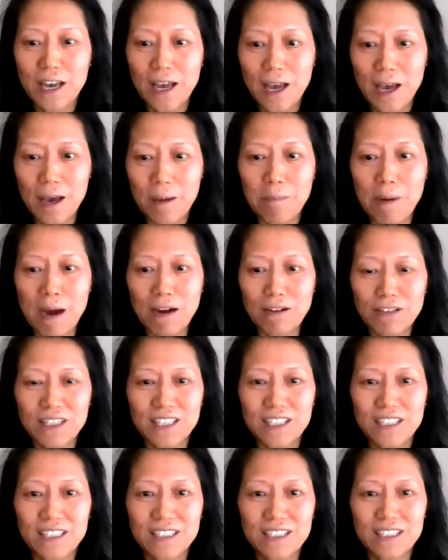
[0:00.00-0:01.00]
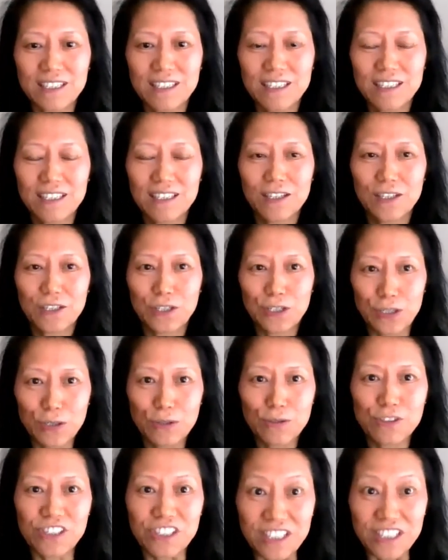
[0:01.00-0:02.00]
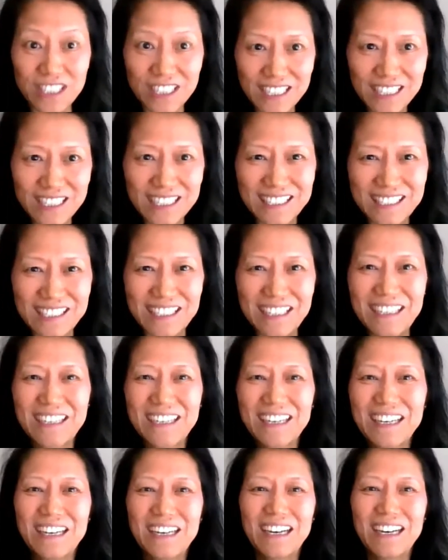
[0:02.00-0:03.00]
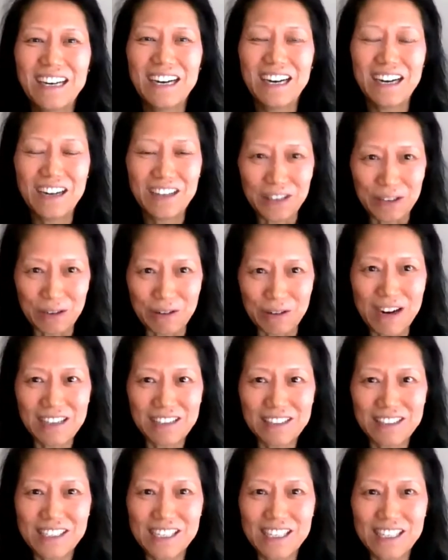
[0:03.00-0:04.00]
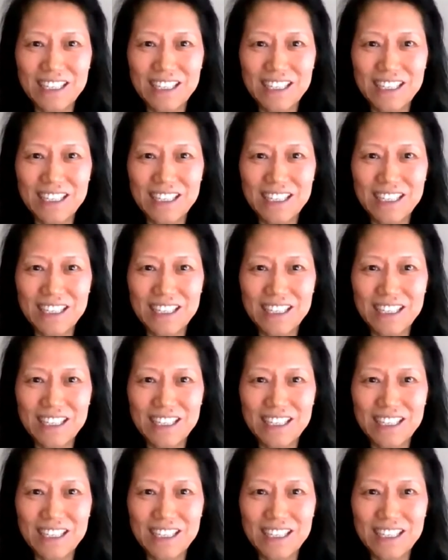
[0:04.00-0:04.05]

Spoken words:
about the huge need on the ground,